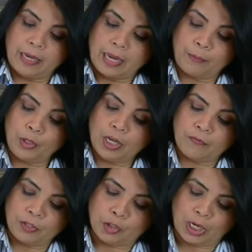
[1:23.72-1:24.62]
I'm going to
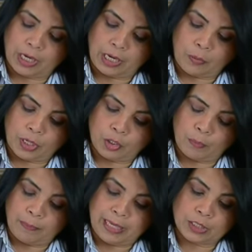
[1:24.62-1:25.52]
give the chicken now a good
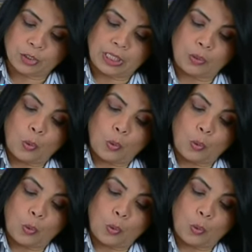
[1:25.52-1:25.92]
mix so that